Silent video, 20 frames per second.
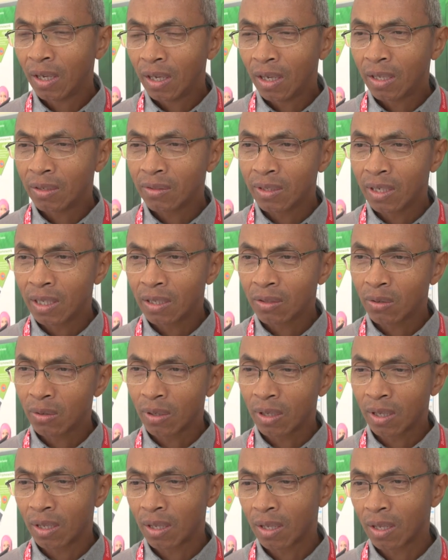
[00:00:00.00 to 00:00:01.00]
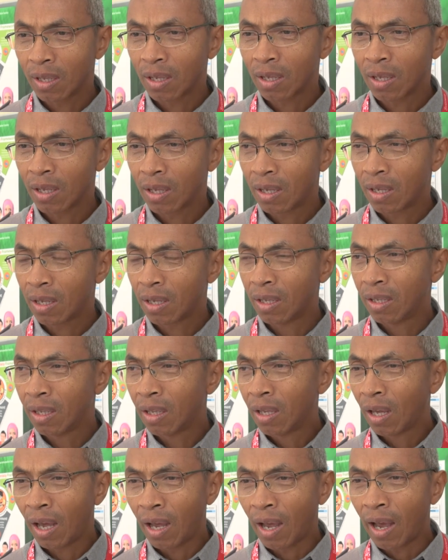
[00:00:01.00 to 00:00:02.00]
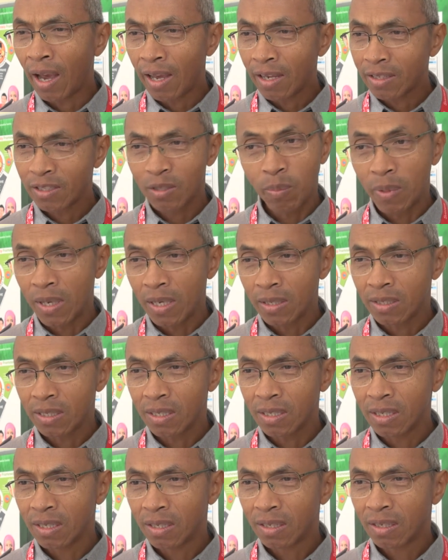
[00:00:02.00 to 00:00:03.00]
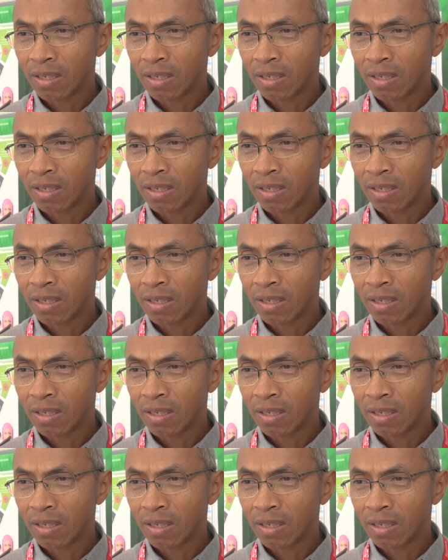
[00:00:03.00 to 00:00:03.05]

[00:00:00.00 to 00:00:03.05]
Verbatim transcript: internet uh, uh, ISPs.